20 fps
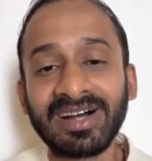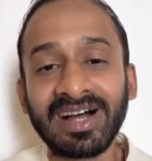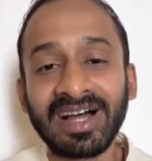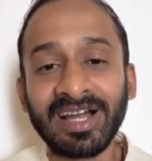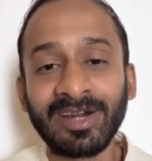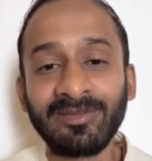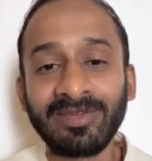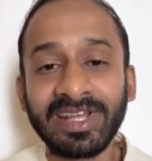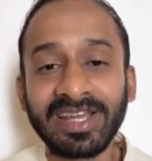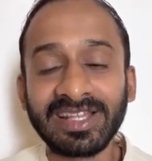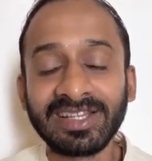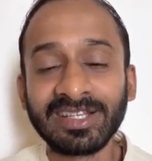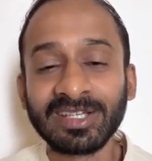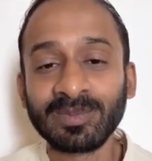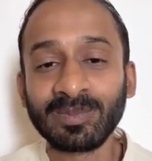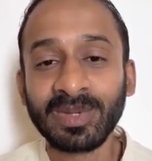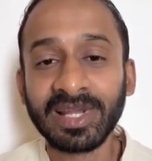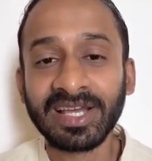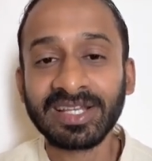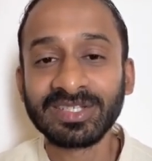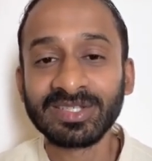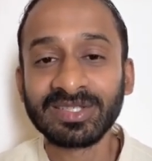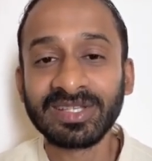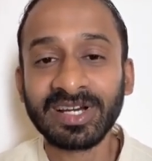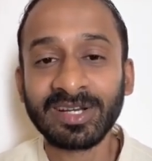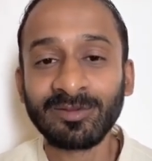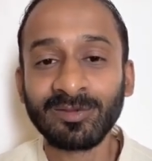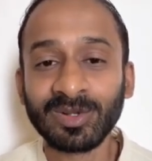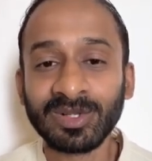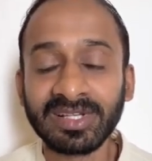have taken this pledge
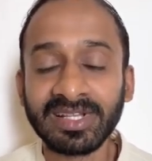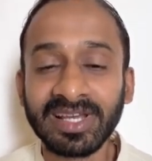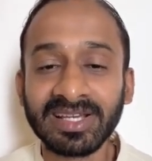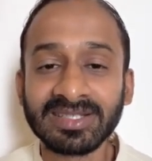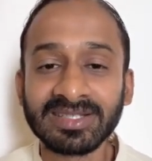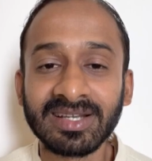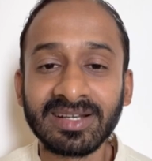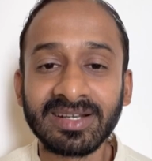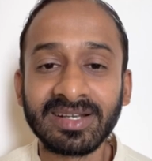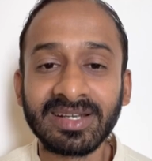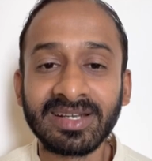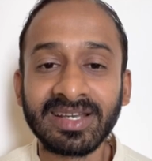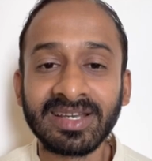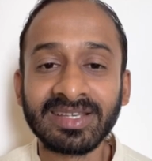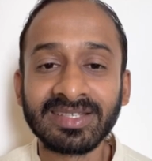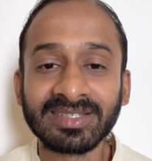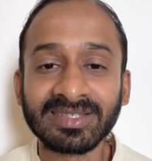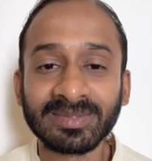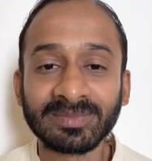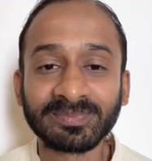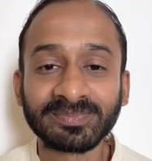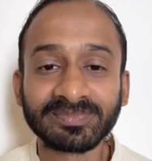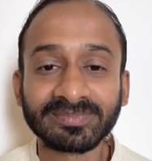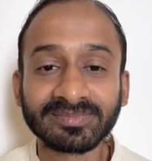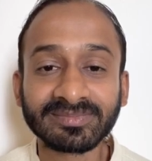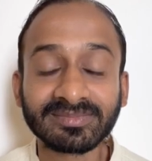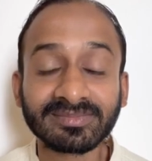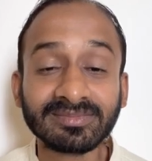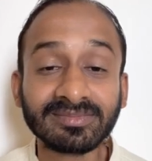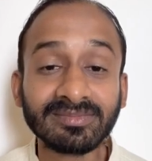that for the next 100 days,
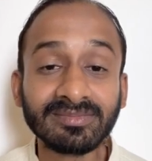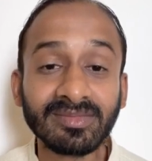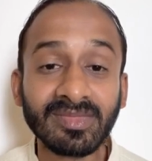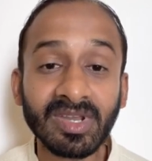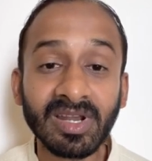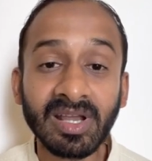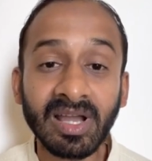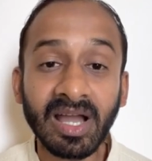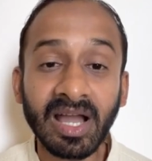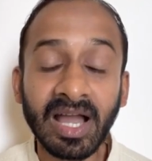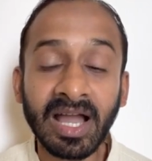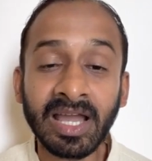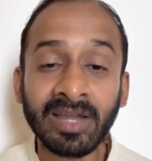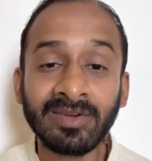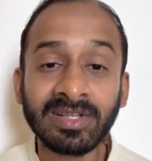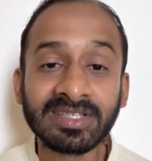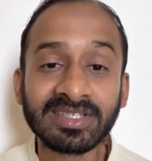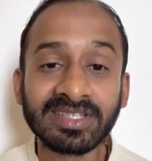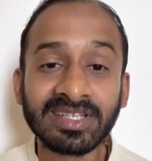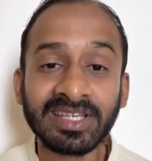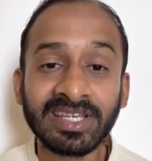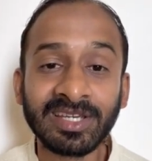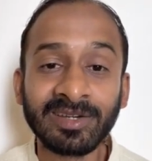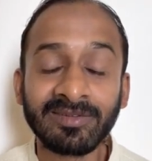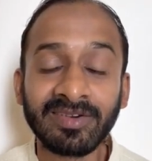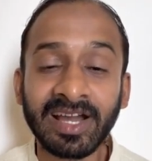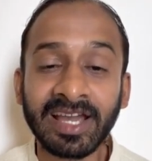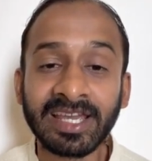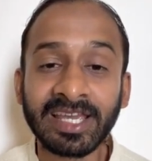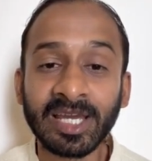I will see
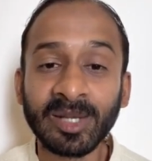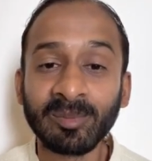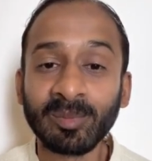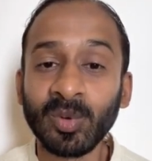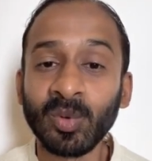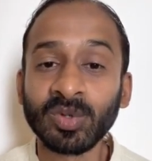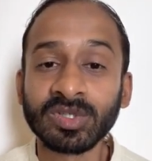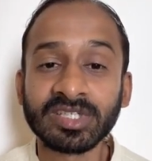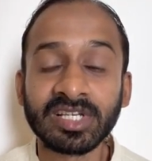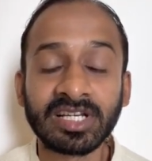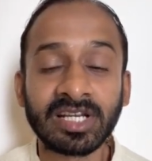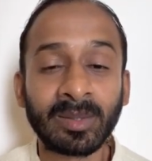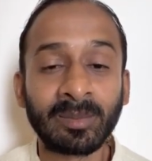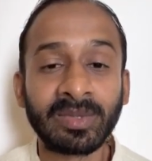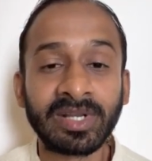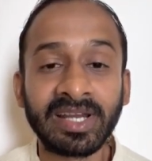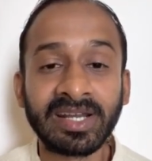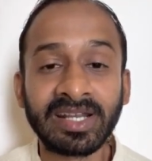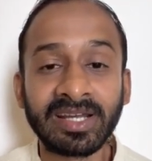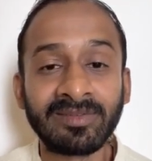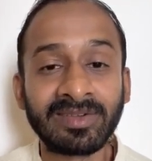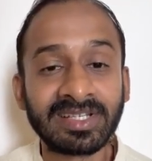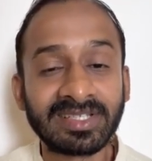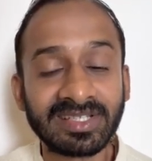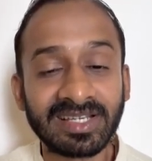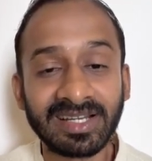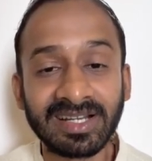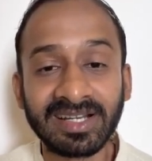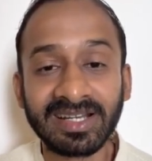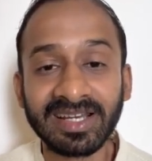if I can post an update every
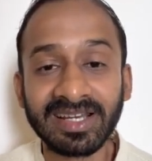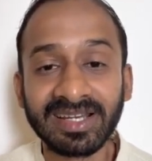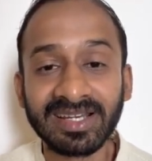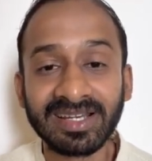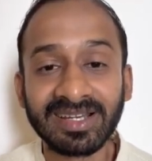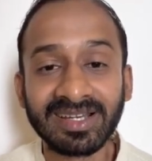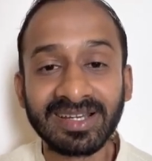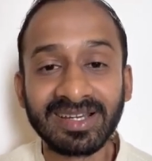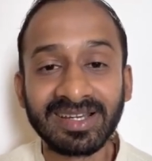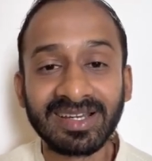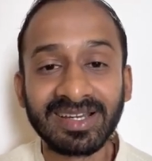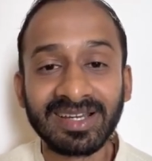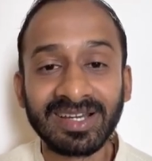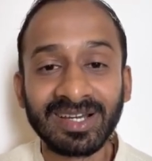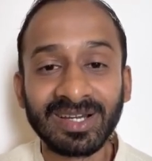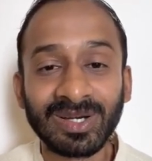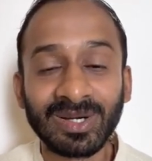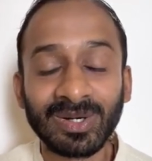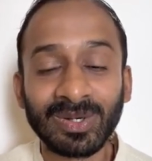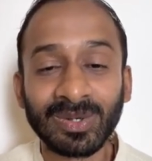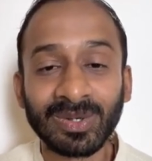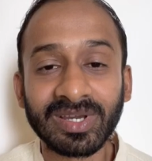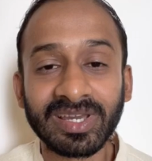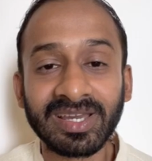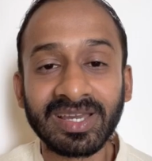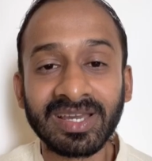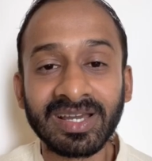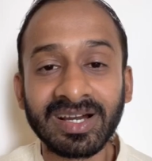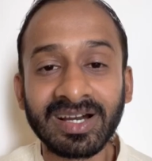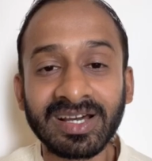single day.
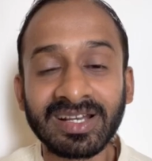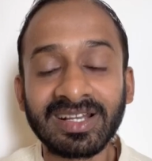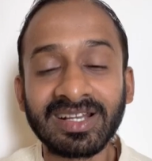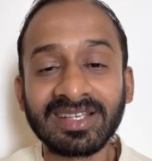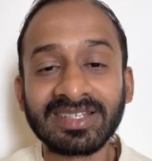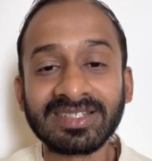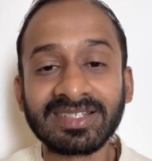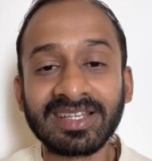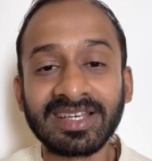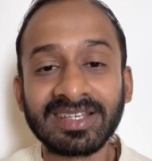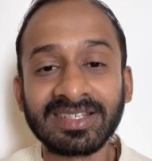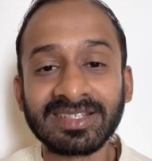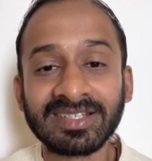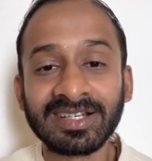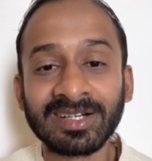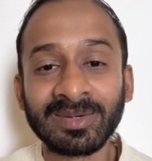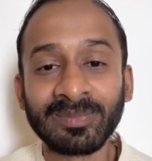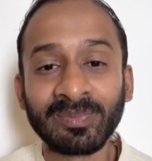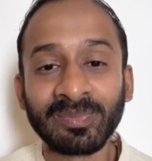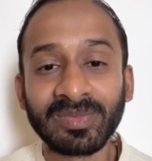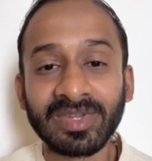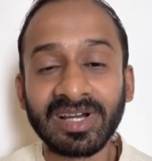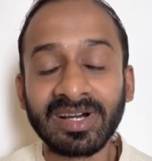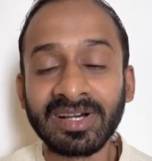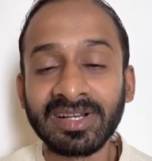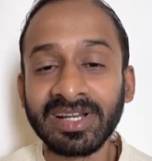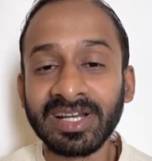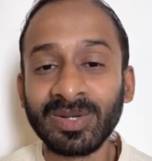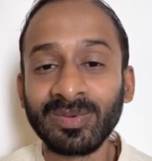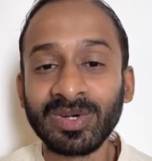Okay, unless there's a
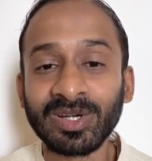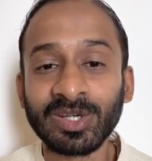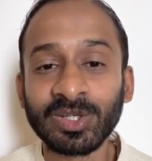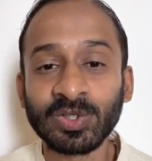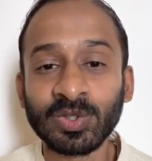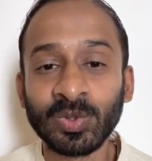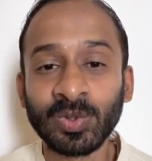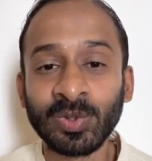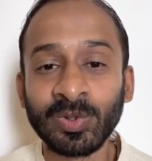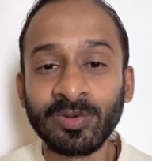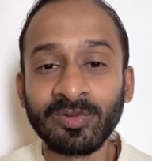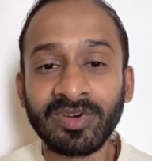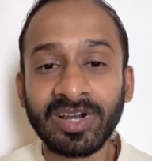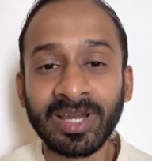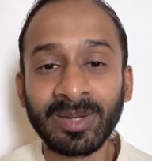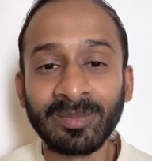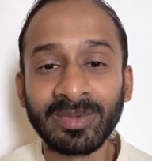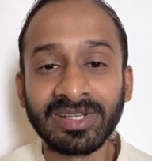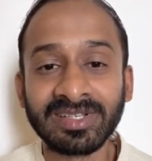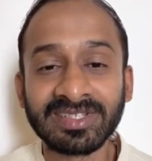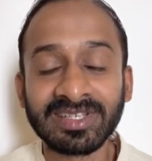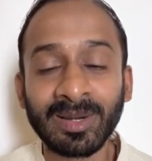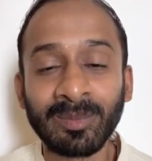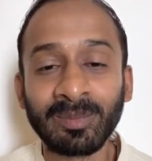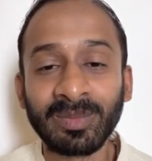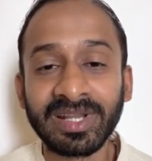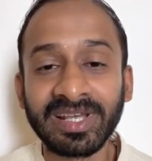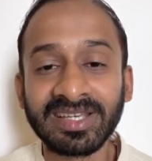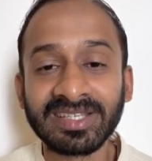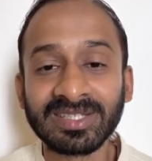network issue, if I'm in
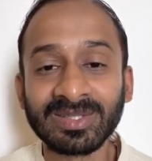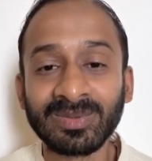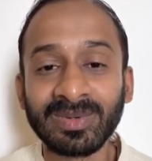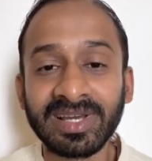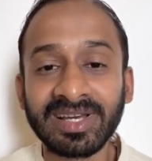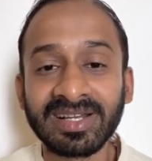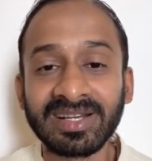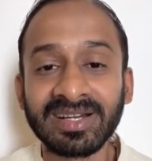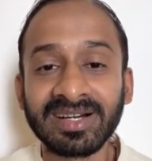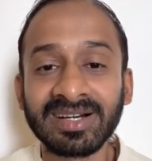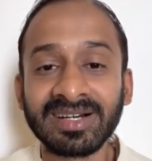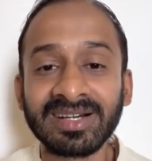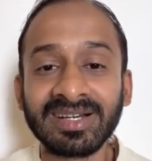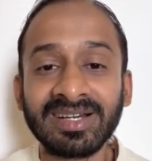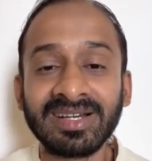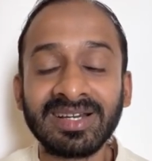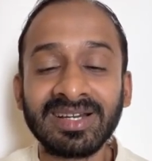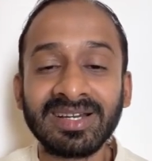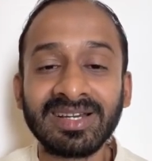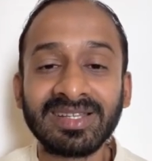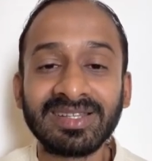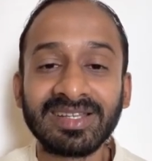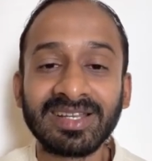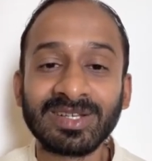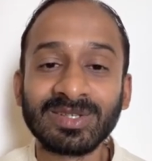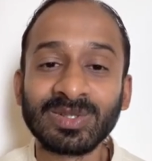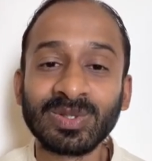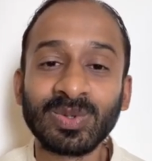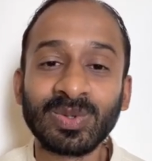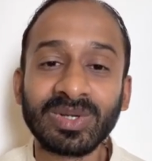some place where there
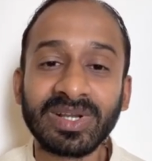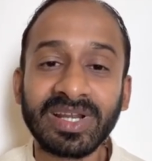is no